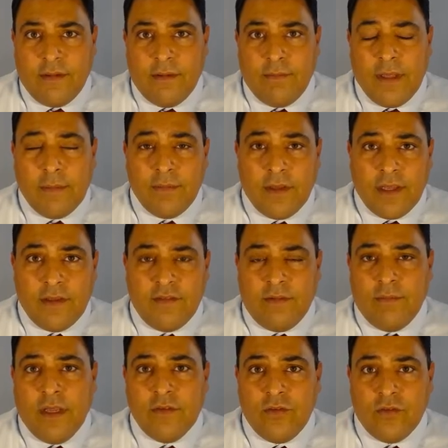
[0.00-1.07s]
peptides
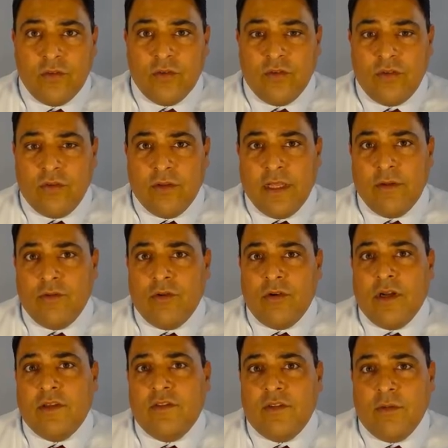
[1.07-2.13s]
and messengers to allow
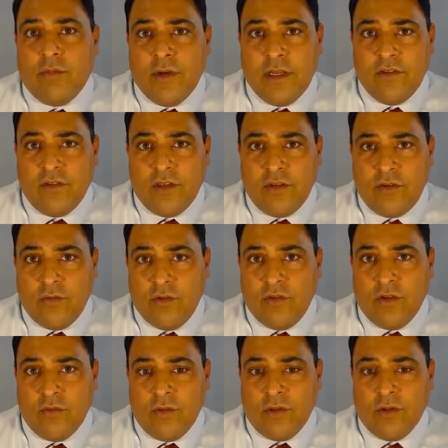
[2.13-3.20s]
neurons to branch into each
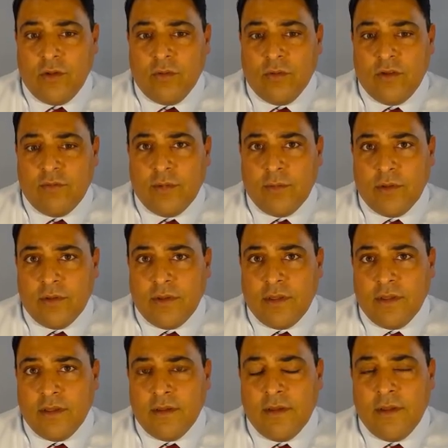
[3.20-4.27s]
other and grow. Because remember,
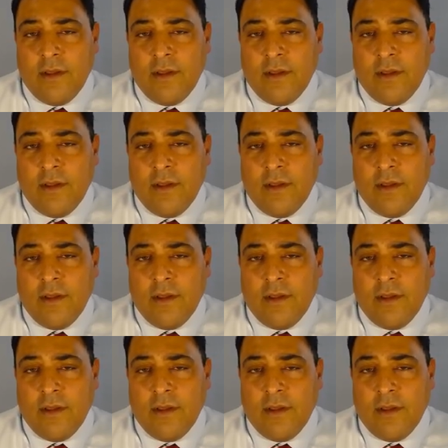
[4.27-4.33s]
the